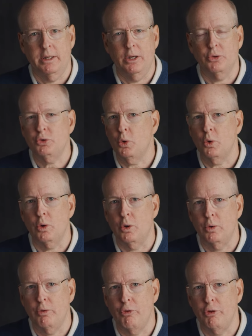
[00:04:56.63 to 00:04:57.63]
El Toro,
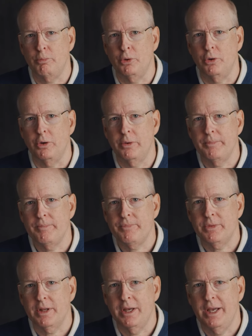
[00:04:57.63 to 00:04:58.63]
the bull,
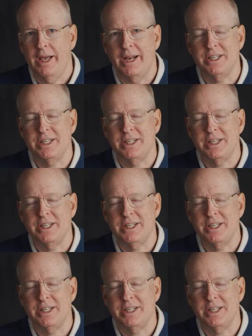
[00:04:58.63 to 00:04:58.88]
and